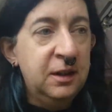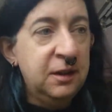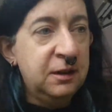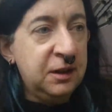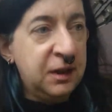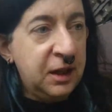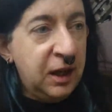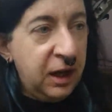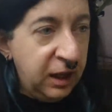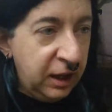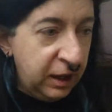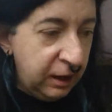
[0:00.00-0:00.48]
So
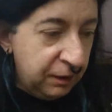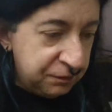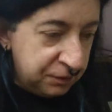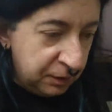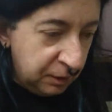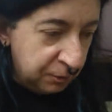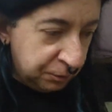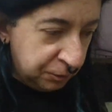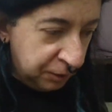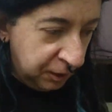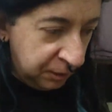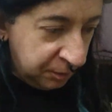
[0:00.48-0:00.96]
yeah, I'll have
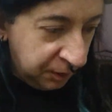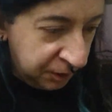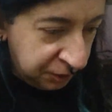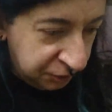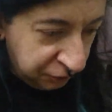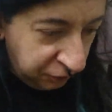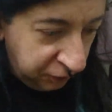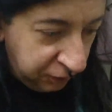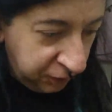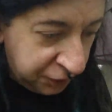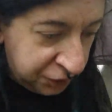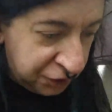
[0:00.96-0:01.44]
to upgrade my
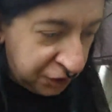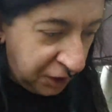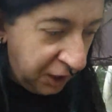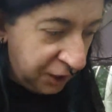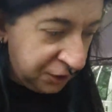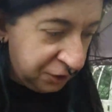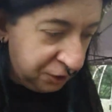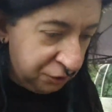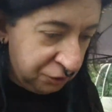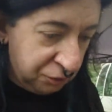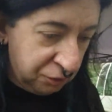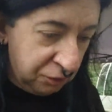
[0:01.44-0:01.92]
solar
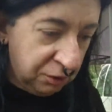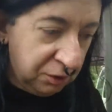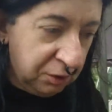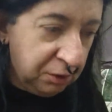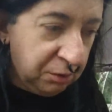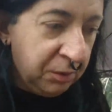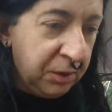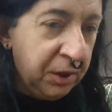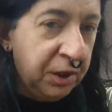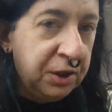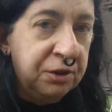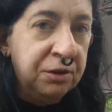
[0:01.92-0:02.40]
charge
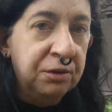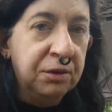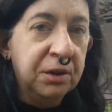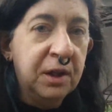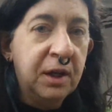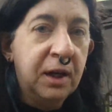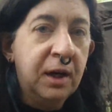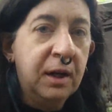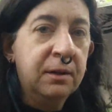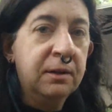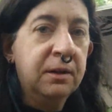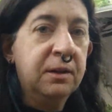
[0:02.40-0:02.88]
controller when I do
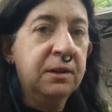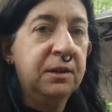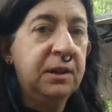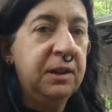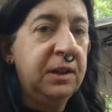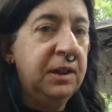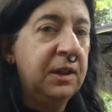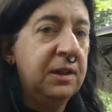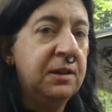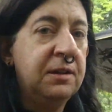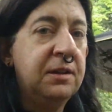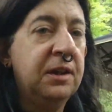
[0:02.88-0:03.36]
that, because I need a